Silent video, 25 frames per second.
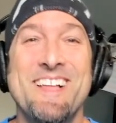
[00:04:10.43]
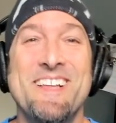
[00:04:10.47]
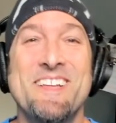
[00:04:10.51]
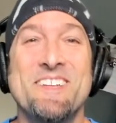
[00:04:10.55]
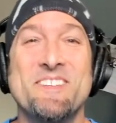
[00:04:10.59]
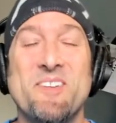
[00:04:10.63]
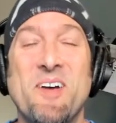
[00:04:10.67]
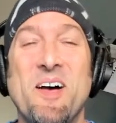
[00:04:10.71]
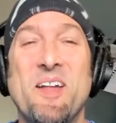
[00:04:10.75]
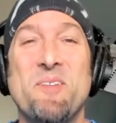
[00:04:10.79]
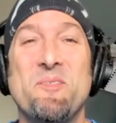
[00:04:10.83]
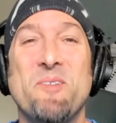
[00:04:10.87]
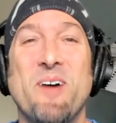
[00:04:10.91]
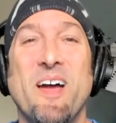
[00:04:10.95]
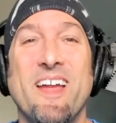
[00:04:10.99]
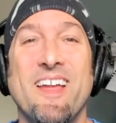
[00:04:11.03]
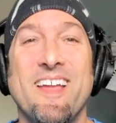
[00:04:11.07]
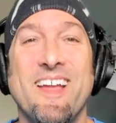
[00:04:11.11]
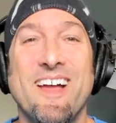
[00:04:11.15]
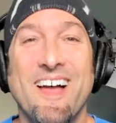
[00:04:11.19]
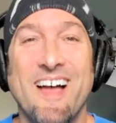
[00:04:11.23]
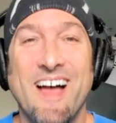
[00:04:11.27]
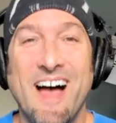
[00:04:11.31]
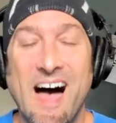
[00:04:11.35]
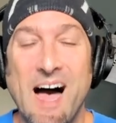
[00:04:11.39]
So anyway,
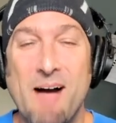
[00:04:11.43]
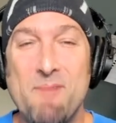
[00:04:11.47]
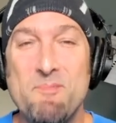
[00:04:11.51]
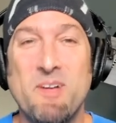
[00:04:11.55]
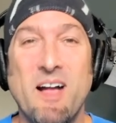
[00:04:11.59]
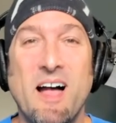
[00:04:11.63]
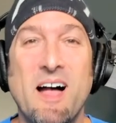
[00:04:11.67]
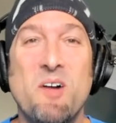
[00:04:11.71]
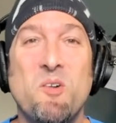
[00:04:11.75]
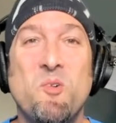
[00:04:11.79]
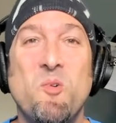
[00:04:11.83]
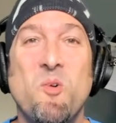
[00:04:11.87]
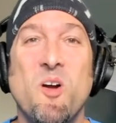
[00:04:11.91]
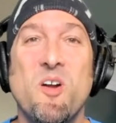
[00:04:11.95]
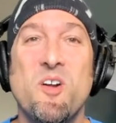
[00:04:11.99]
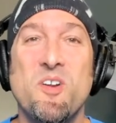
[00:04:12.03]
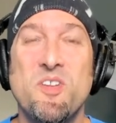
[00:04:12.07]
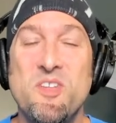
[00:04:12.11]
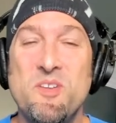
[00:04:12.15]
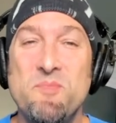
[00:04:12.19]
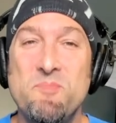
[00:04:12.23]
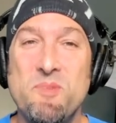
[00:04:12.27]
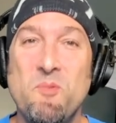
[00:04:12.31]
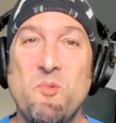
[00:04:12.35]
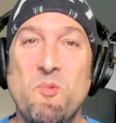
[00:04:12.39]
I'm Kyle
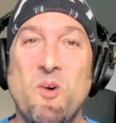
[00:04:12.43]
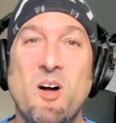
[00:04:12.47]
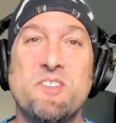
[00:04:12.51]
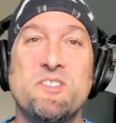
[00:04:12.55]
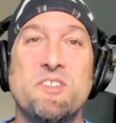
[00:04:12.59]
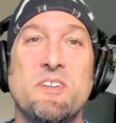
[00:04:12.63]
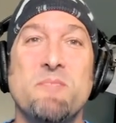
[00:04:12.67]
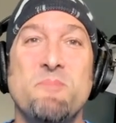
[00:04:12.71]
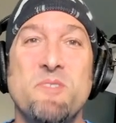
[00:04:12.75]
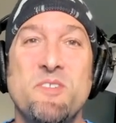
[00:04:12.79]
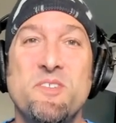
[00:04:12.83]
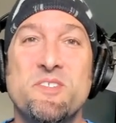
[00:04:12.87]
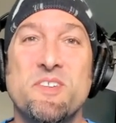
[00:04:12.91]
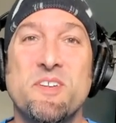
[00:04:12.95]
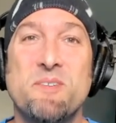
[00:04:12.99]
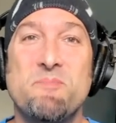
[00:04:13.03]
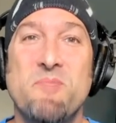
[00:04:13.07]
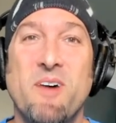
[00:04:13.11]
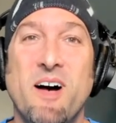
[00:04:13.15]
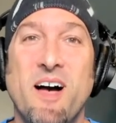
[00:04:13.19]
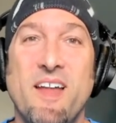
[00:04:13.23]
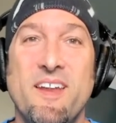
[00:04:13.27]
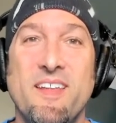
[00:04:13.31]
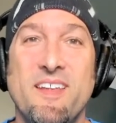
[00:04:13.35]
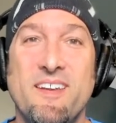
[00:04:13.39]
Quirk. You've been watching Music
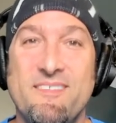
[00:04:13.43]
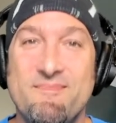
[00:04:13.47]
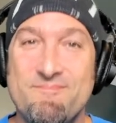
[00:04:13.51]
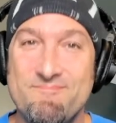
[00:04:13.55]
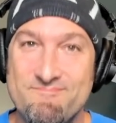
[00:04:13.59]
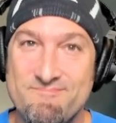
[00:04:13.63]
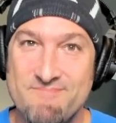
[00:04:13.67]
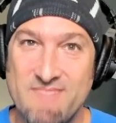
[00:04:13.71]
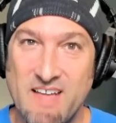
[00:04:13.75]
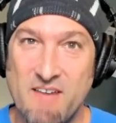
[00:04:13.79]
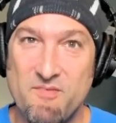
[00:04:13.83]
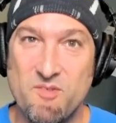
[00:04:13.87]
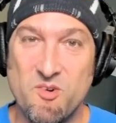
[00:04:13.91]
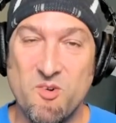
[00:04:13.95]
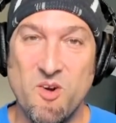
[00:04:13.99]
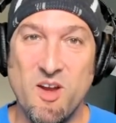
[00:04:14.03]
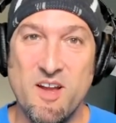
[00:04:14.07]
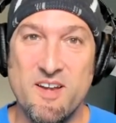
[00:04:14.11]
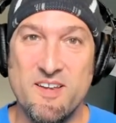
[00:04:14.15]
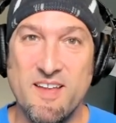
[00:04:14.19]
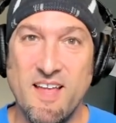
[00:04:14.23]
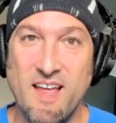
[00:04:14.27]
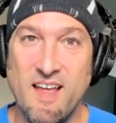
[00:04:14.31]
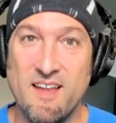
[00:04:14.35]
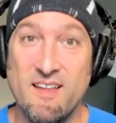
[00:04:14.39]
Minded. Have a
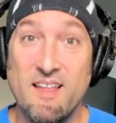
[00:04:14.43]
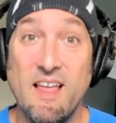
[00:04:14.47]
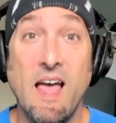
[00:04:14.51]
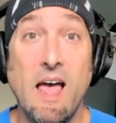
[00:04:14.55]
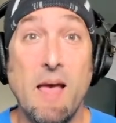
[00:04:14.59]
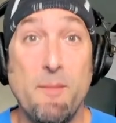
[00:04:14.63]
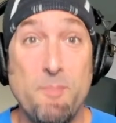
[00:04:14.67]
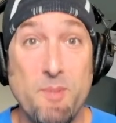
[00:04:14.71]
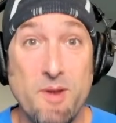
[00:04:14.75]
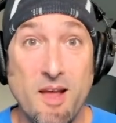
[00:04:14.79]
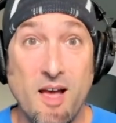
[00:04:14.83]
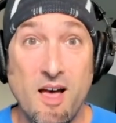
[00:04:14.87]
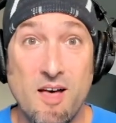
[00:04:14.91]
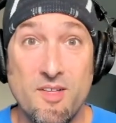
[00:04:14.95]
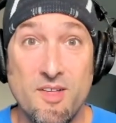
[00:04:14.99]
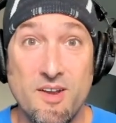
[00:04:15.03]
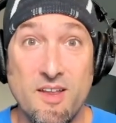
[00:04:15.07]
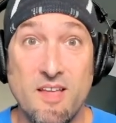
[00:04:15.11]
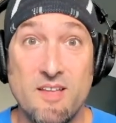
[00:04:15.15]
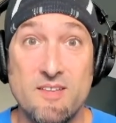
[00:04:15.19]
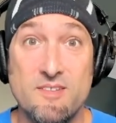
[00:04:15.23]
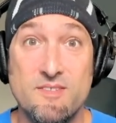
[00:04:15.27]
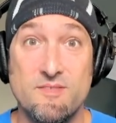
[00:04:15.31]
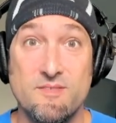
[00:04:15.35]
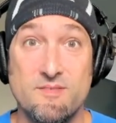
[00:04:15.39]
great day. Happy
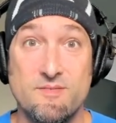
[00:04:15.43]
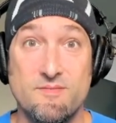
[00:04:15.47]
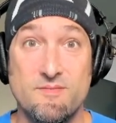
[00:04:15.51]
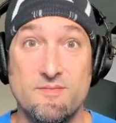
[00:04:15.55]
holidays.